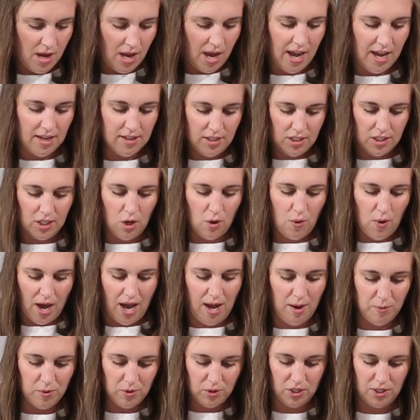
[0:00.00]
And so
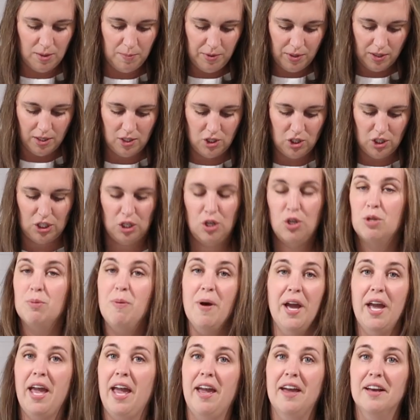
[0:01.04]
I will typically just use
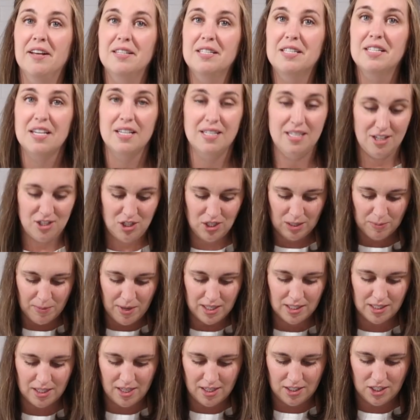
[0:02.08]
my hands because it just
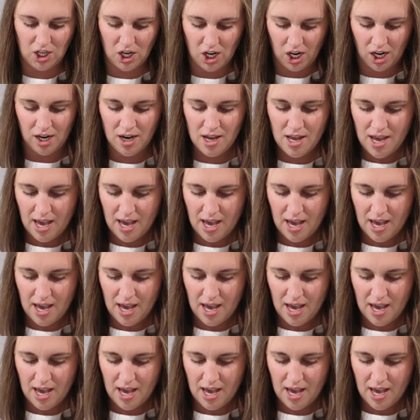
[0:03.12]
makes it easier